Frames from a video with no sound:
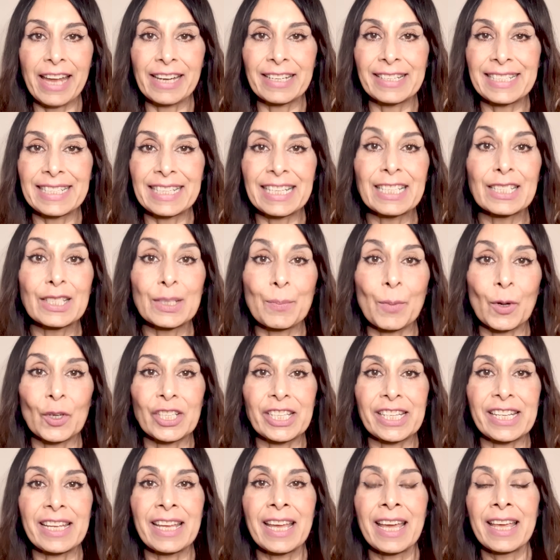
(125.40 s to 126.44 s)
skills
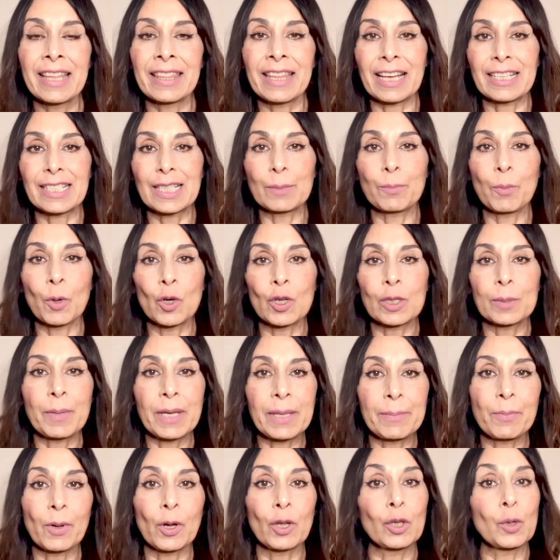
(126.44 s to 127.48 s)
body that supports
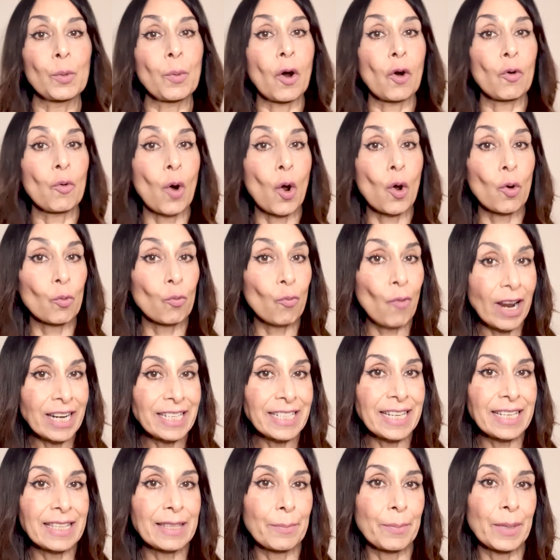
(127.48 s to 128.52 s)
people who are
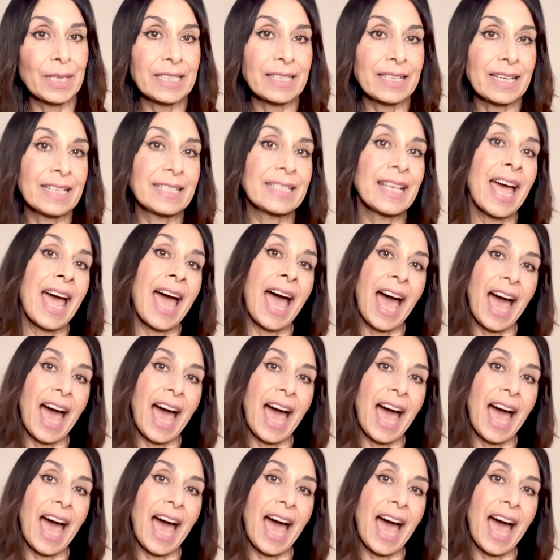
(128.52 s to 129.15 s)
already in the business